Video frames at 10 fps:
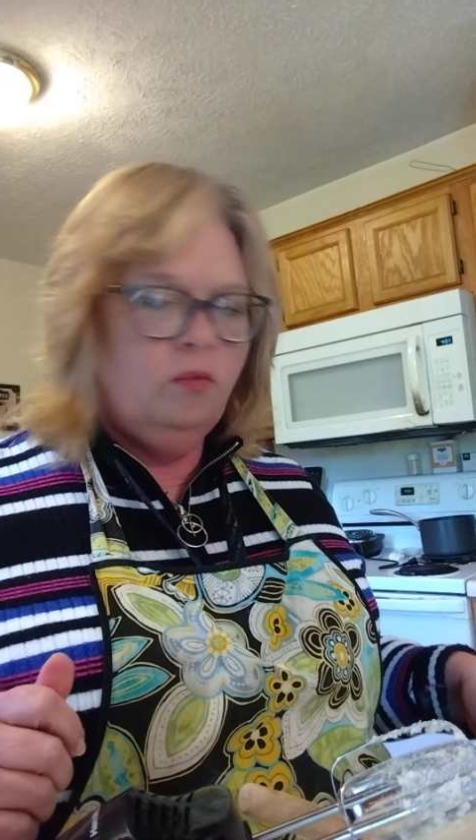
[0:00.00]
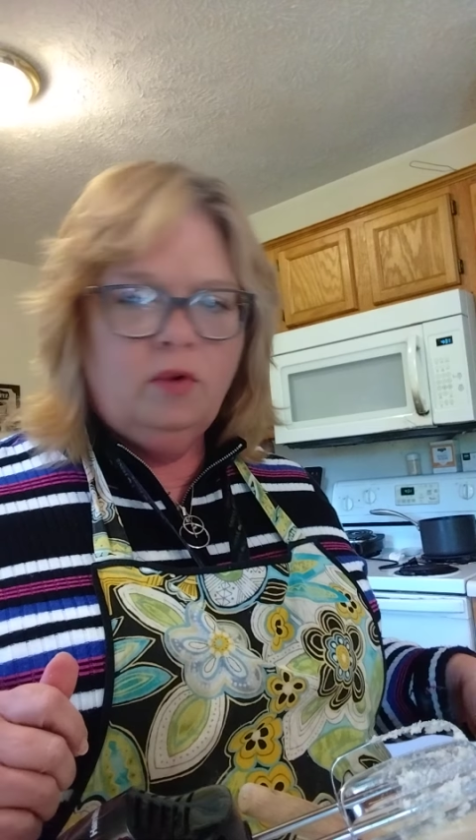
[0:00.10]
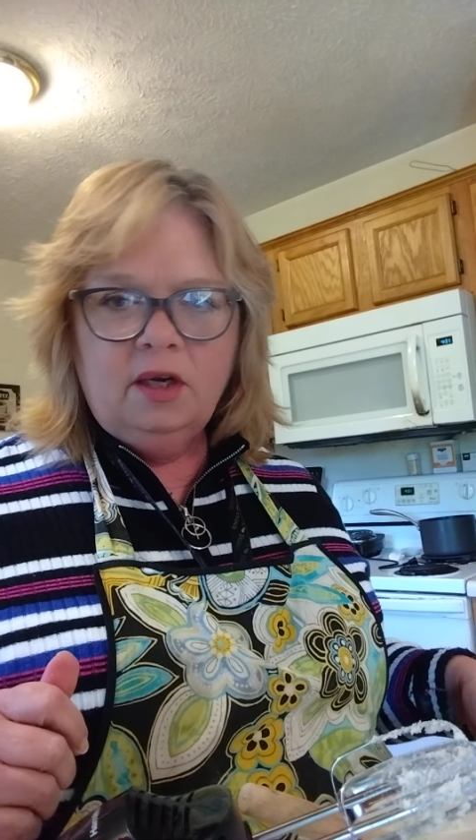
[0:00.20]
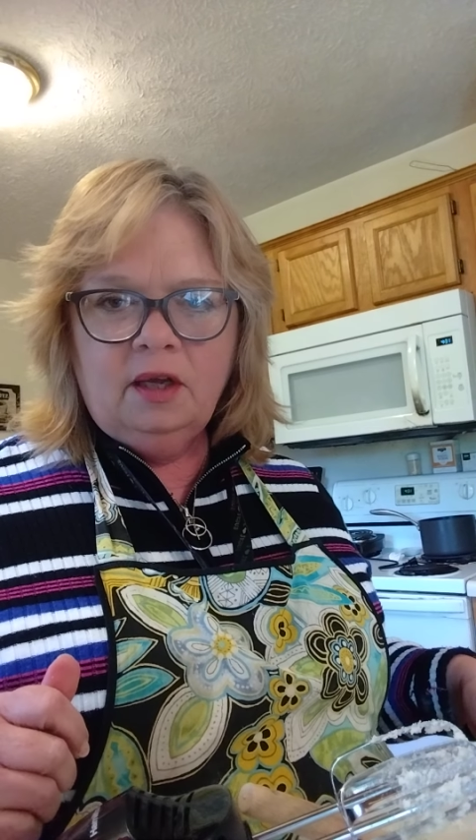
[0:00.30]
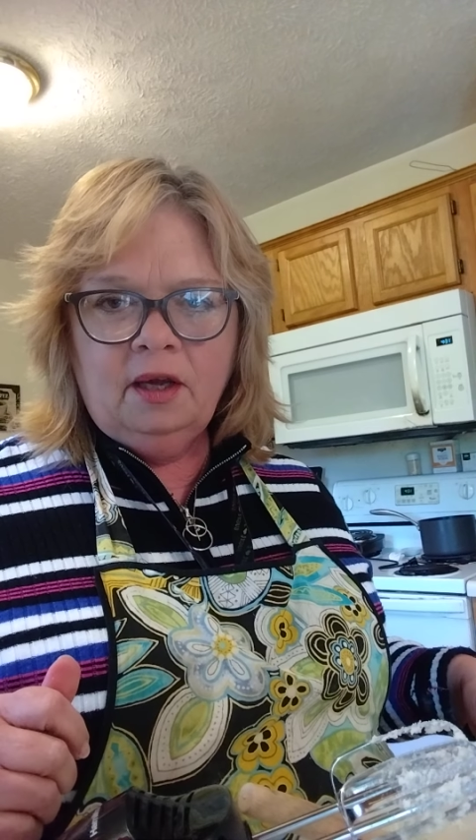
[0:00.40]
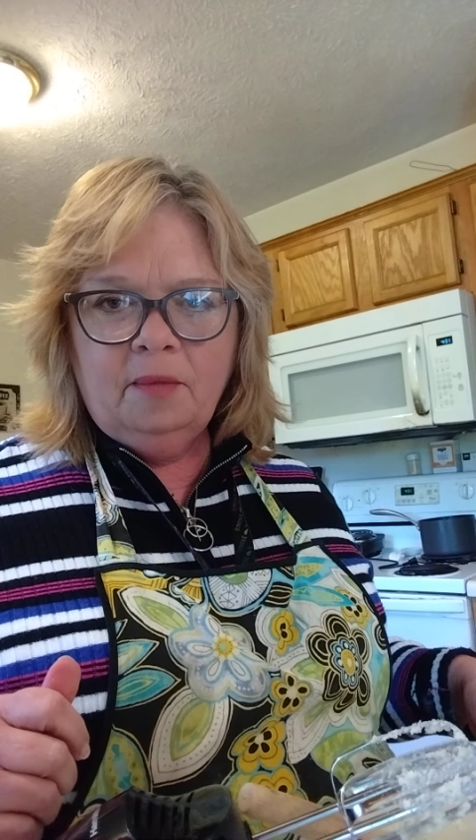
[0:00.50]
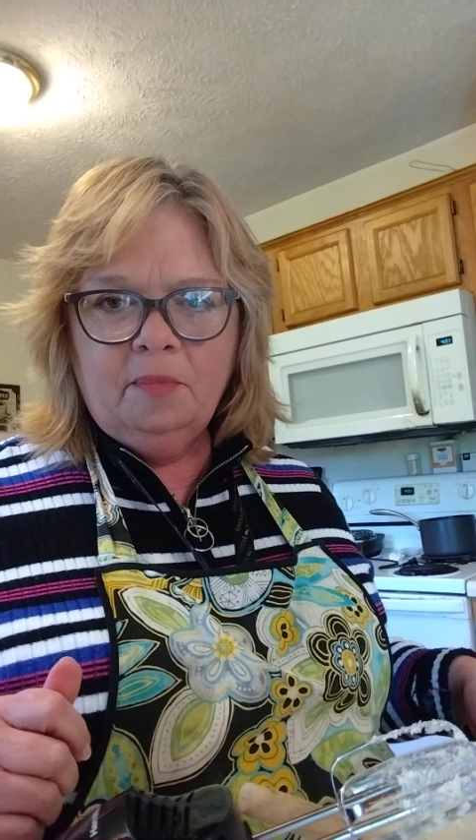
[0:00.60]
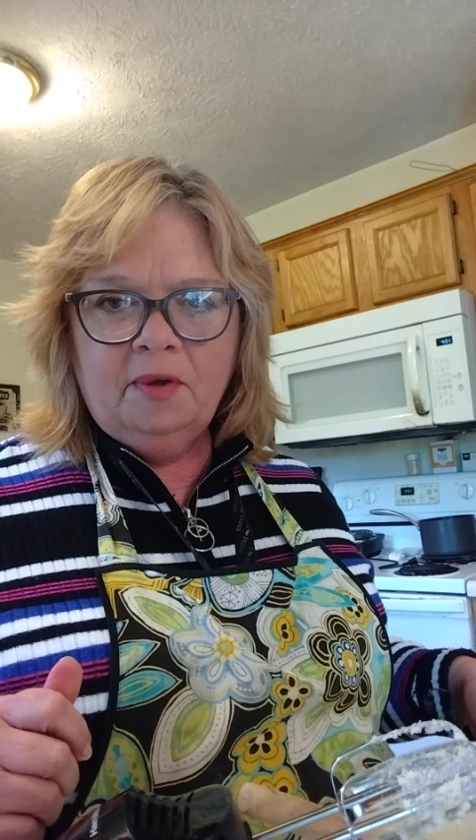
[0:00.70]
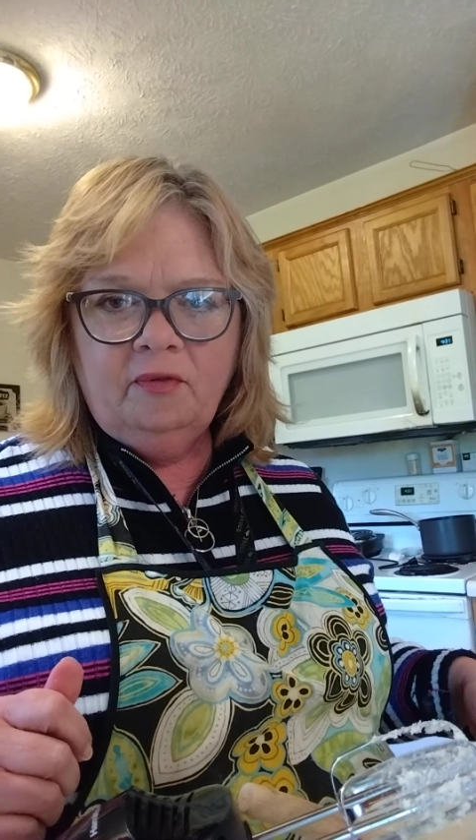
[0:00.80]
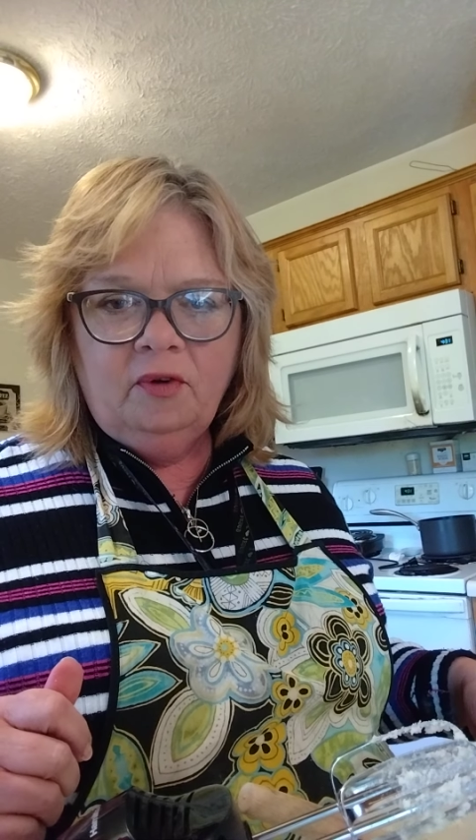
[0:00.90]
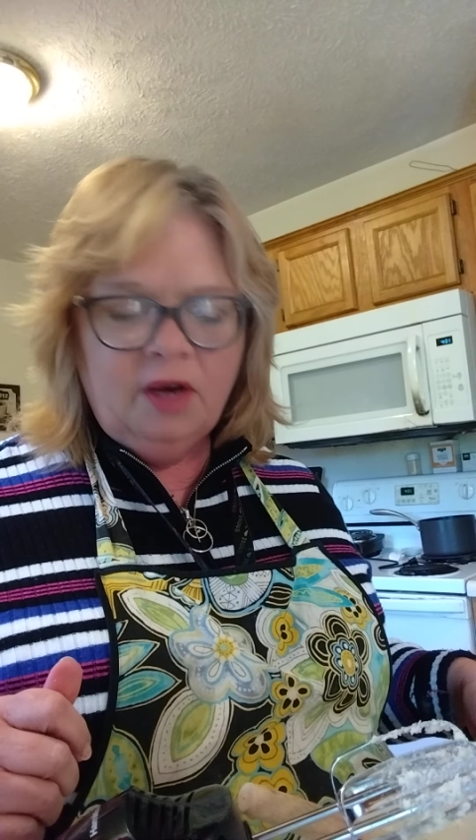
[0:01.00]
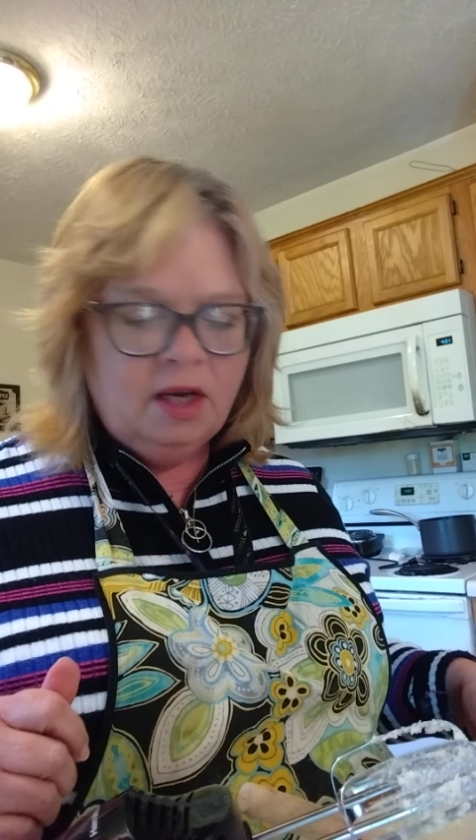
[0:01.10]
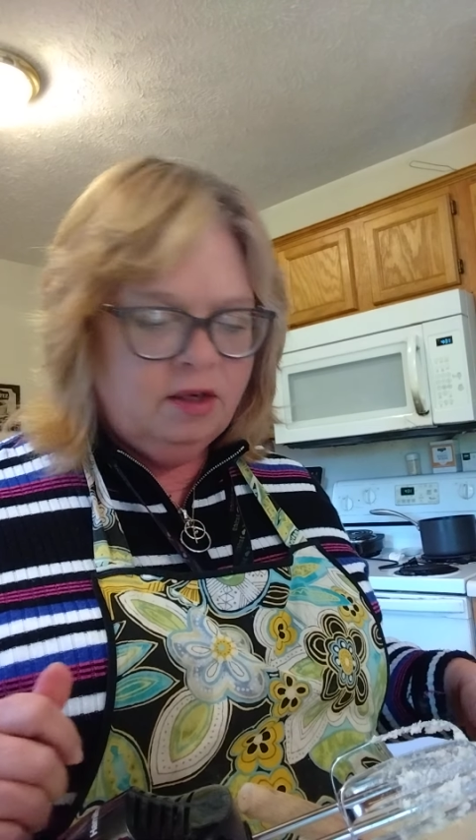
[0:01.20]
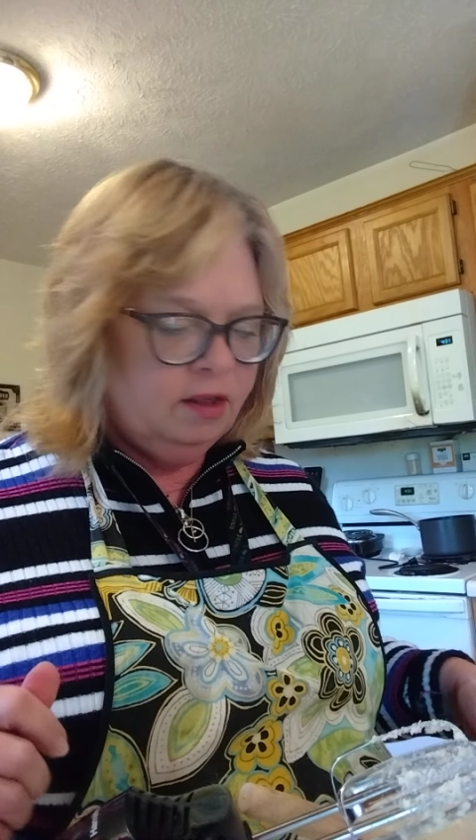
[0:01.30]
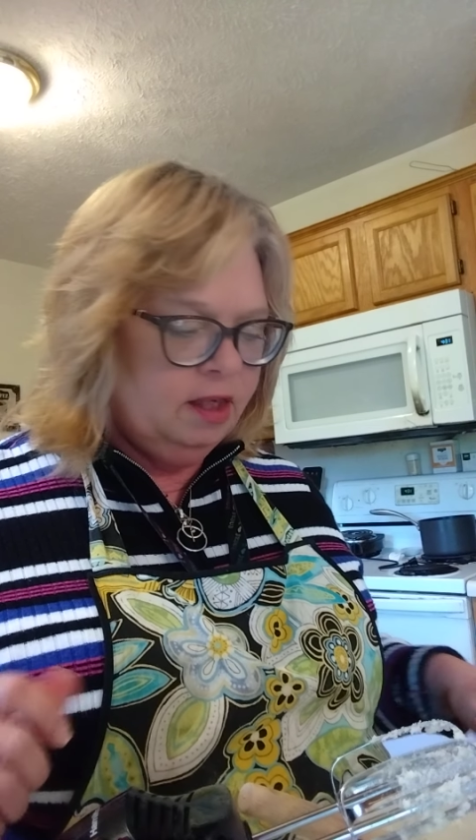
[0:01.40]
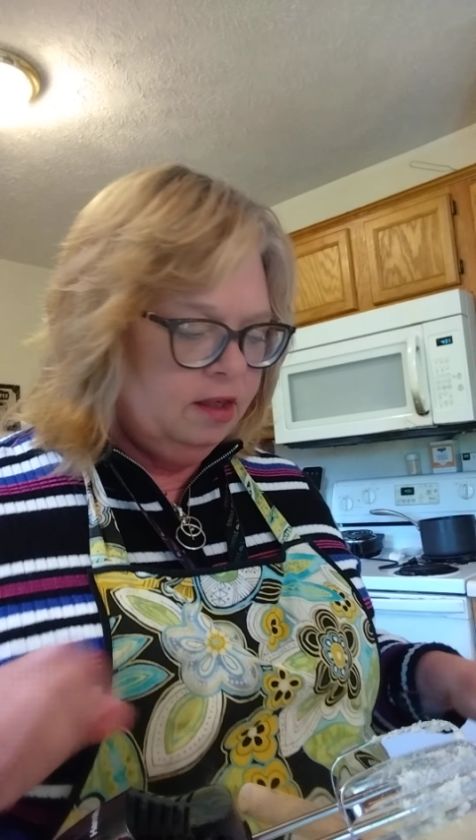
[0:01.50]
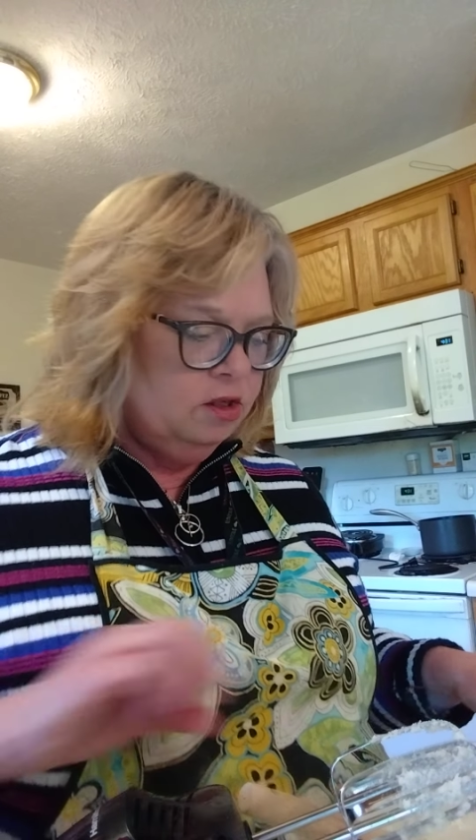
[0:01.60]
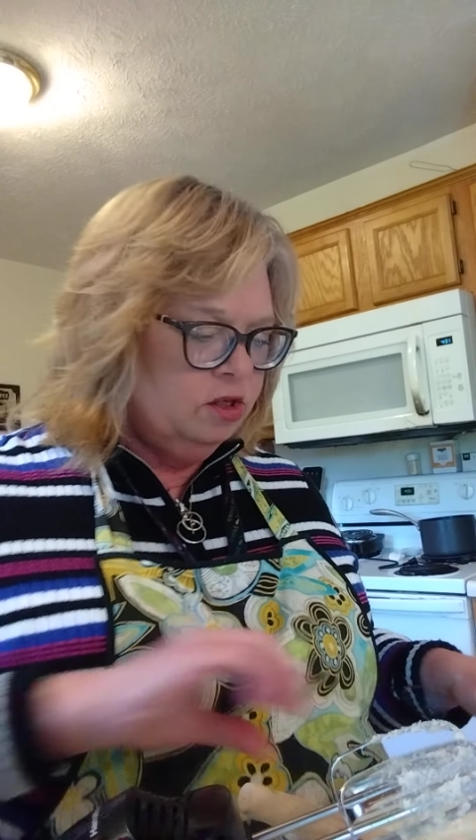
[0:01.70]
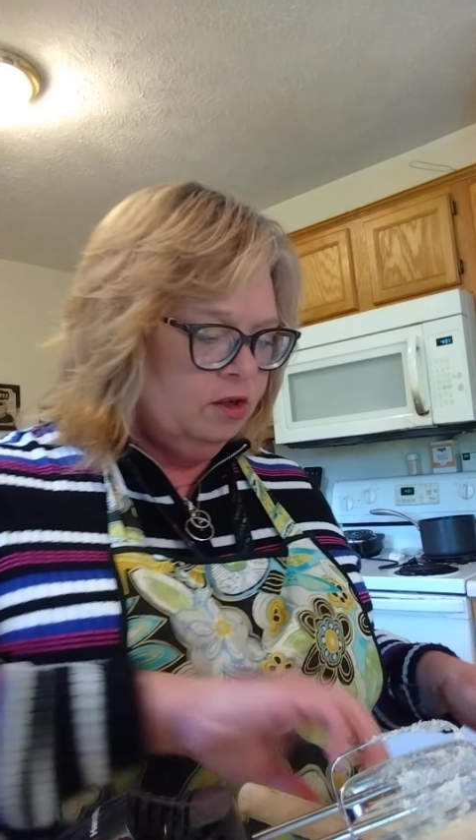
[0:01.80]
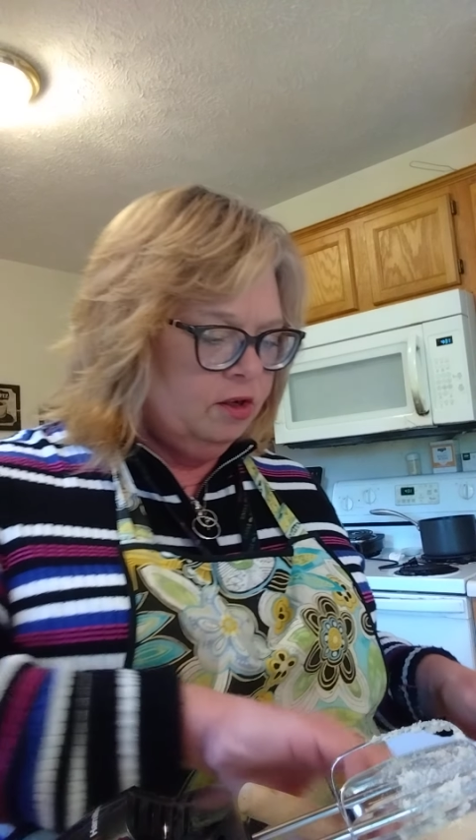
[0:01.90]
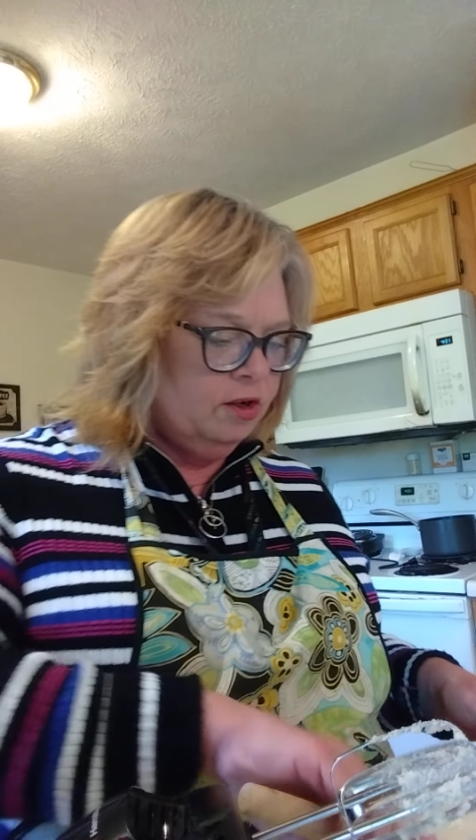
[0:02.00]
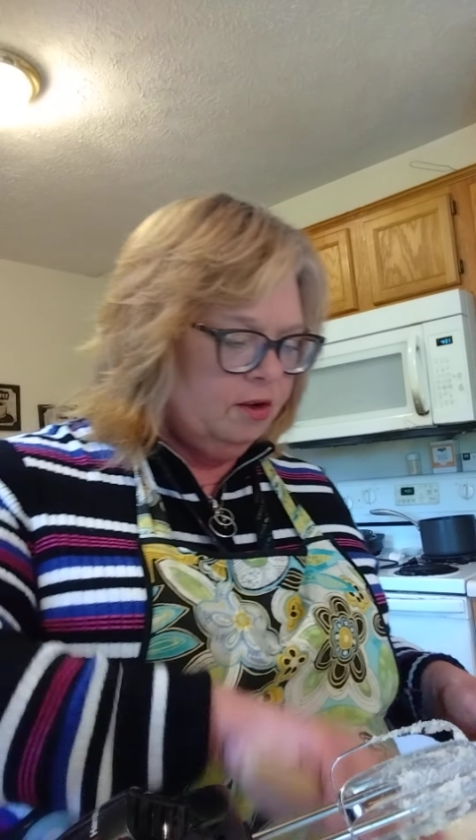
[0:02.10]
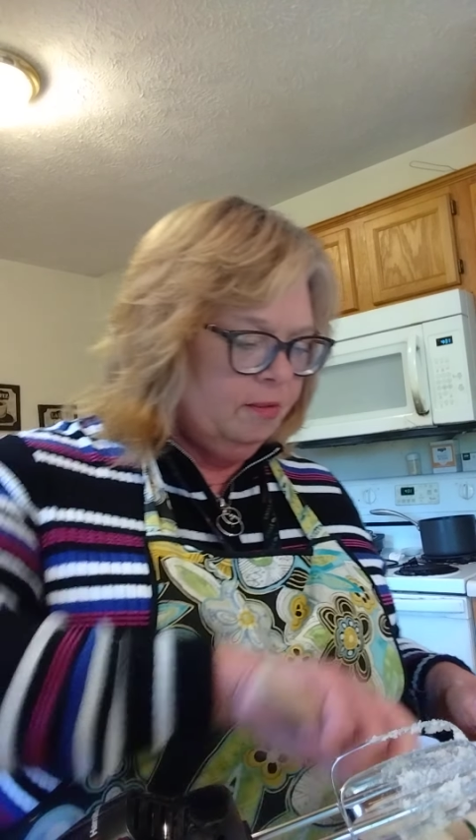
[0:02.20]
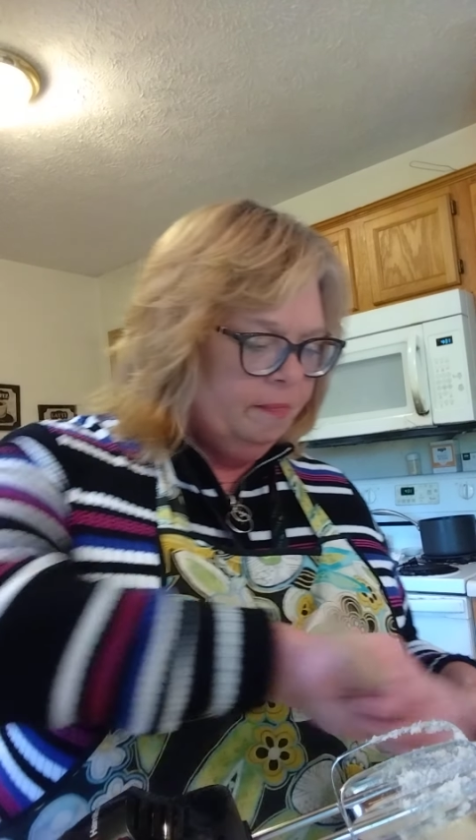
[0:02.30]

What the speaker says: 1 cup of granulated sugar.